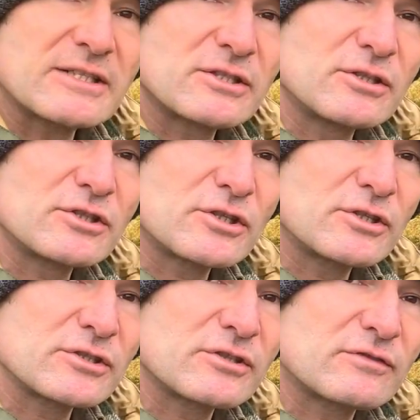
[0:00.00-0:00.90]
a good
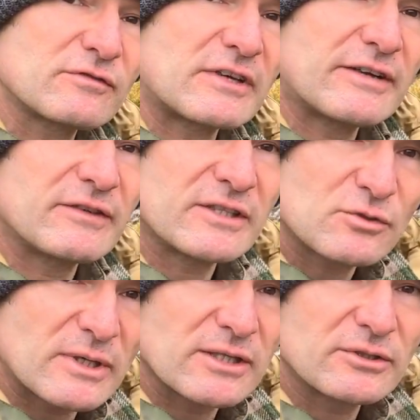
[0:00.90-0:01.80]
chance of surviving. It's
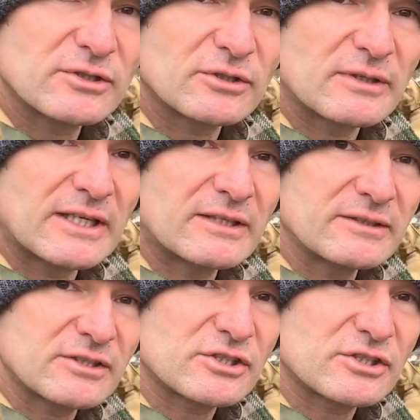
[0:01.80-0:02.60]
quite low to the ground, it's